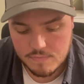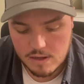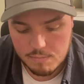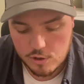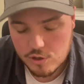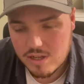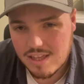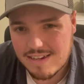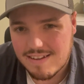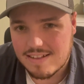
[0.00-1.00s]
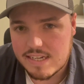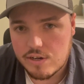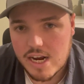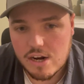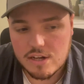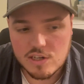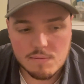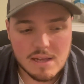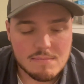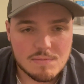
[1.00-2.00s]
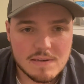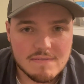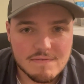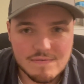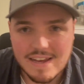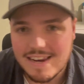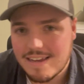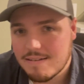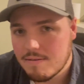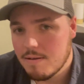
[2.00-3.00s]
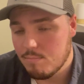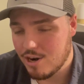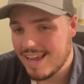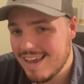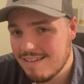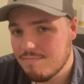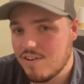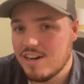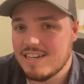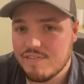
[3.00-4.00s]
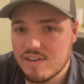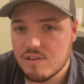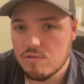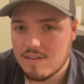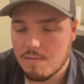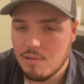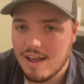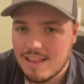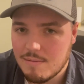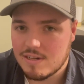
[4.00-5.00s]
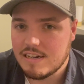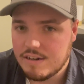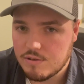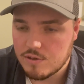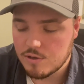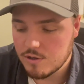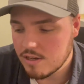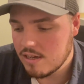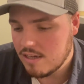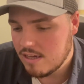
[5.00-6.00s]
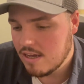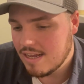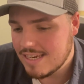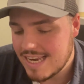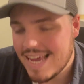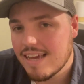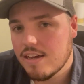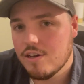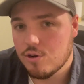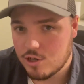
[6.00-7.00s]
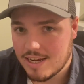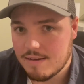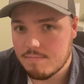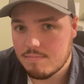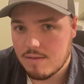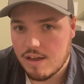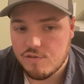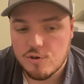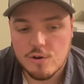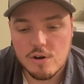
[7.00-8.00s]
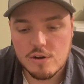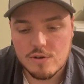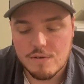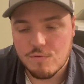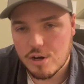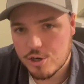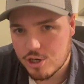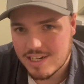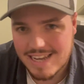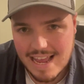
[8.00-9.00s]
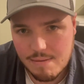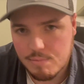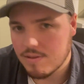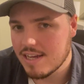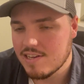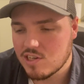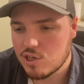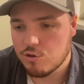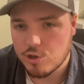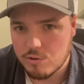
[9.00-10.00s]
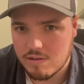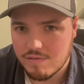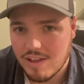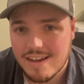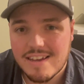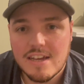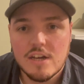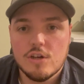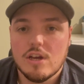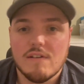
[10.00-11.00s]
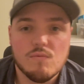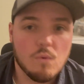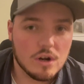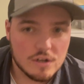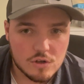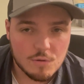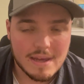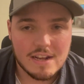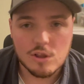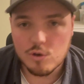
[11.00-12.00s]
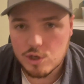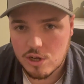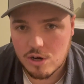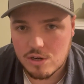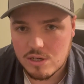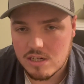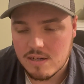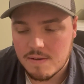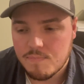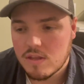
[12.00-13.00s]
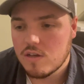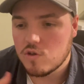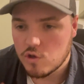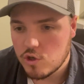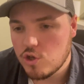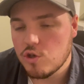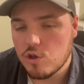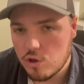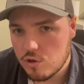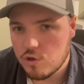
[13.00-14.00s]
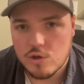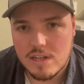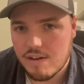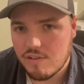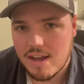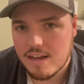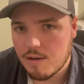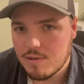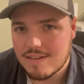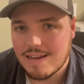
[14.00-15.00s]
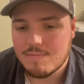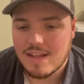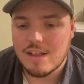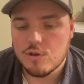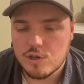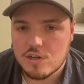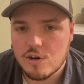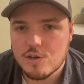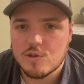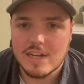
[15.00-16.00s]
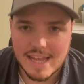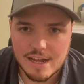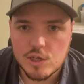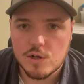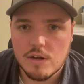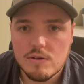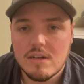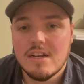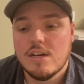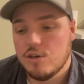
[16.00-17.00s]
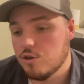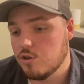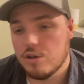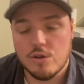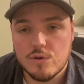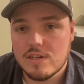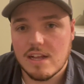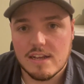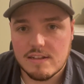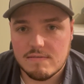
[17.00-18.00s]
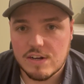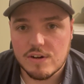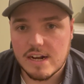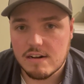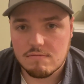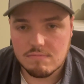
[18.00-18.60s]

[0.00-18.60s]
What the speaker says: But using things like deer hair can sometimes be very pernickety, very difficult to apply that material to the hook. Take your time. If you're going to rush a step that is crucial to the fly, you have one too many loose turns. As soon as you use that fly a couple of times, that loose turn is going to catch you out. You're going to lose that deer hair.